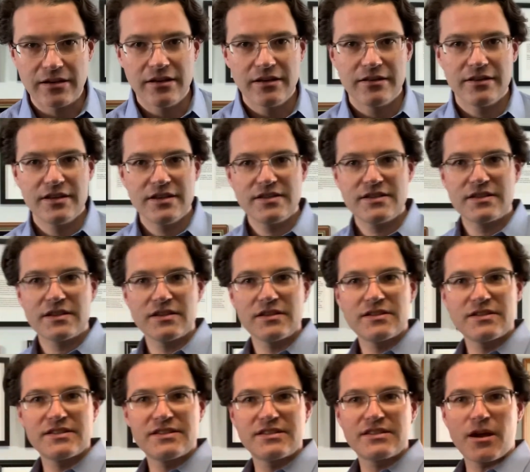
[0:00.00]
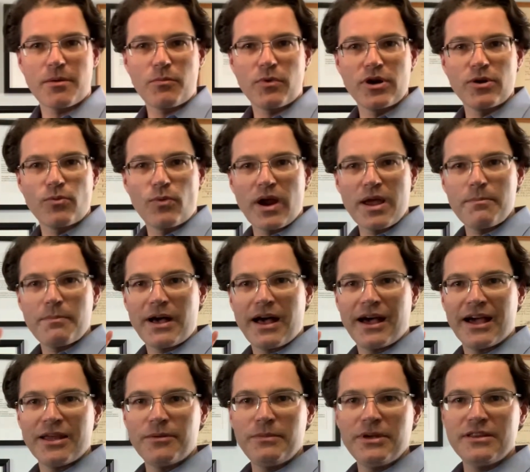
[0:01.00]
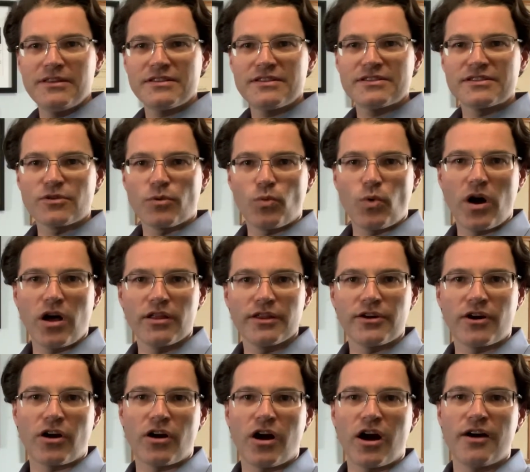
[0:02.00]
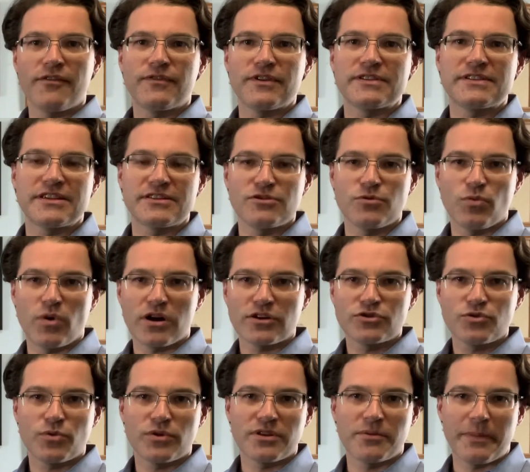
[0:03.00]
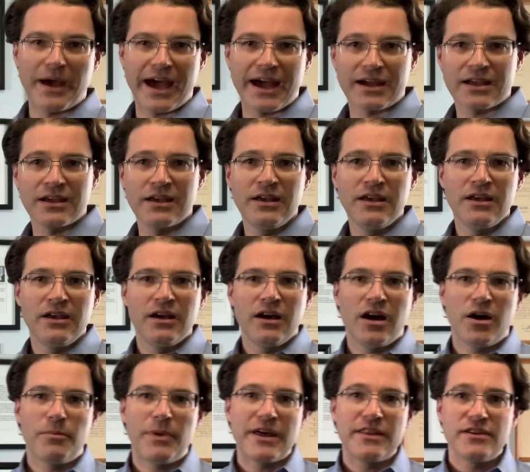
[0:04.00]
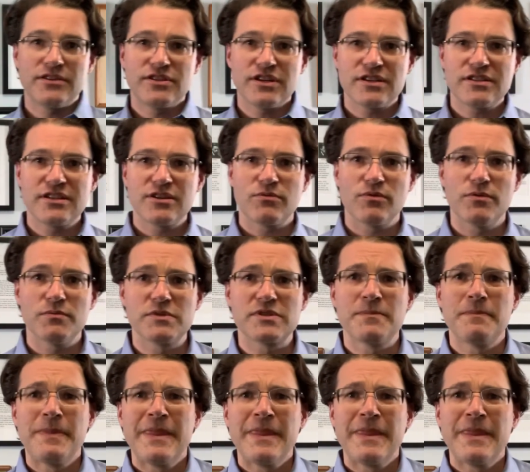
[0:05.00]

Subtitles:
This summary right behind me, this is a wall in our office as you walk toward the back by the adjusting rooms.